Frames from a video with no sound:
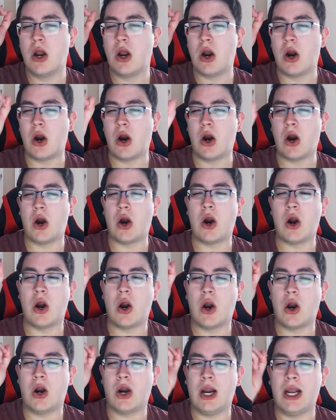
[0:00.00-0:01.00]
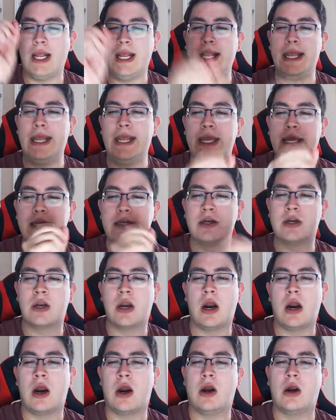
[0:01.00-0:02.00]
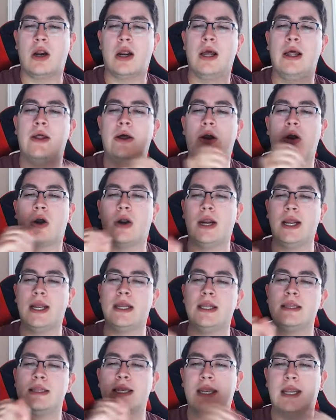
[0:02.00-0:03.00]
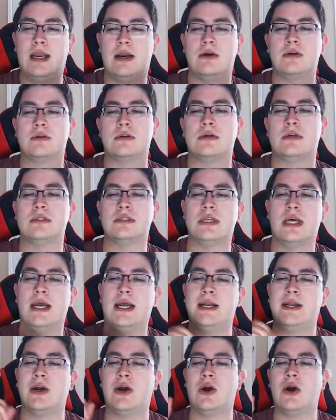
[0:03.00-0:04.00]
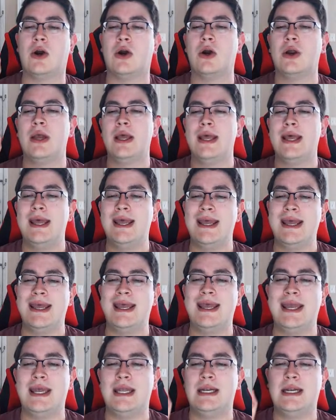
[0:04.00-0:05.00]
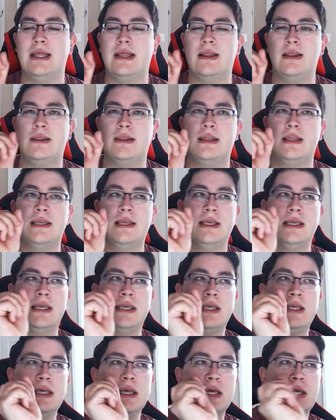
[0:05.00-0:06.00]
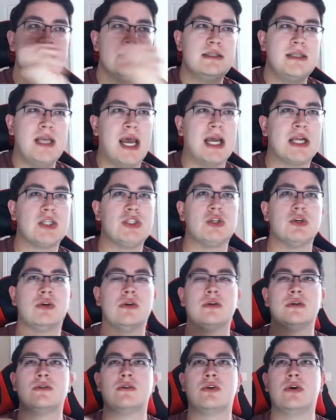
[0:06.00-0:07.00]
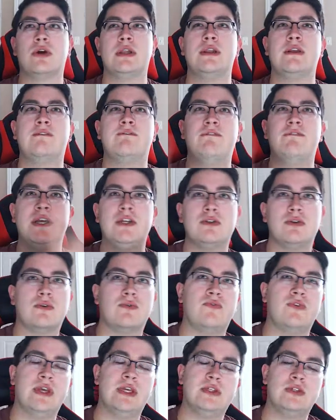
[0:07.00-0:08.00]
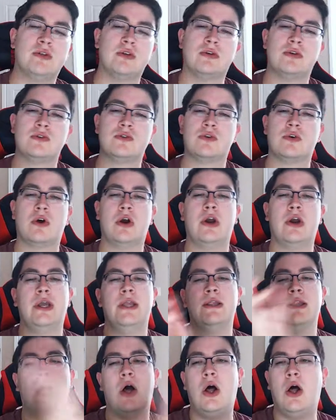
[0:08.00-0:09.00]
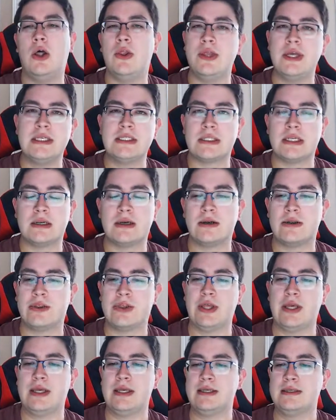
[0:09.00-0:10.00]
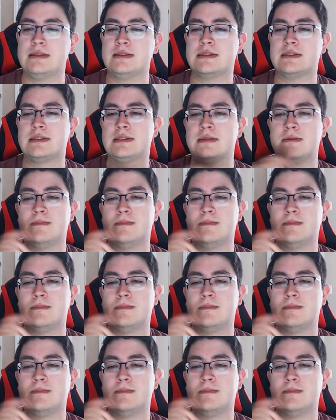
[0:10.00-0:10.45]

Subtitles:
are in Kara, are in the character design, are in the textures, or in the facial features, or are in all these little things.